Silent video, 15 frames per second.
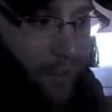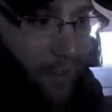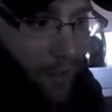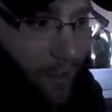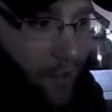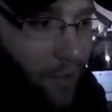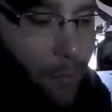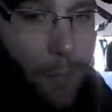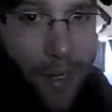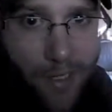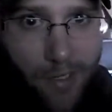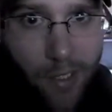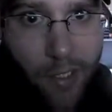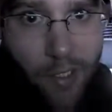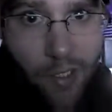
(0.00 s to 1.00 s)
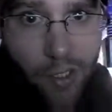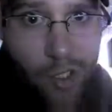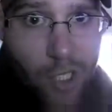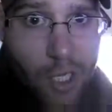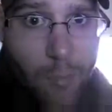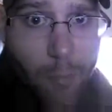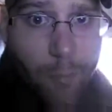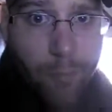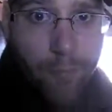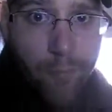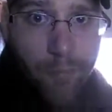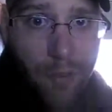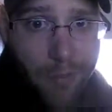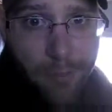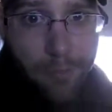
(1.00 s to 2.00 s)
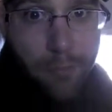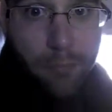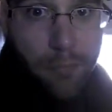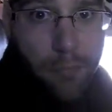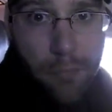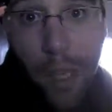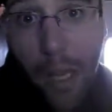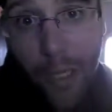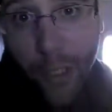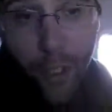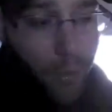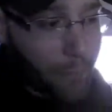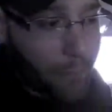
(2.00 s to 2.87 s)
It's a domestic, cheap lager,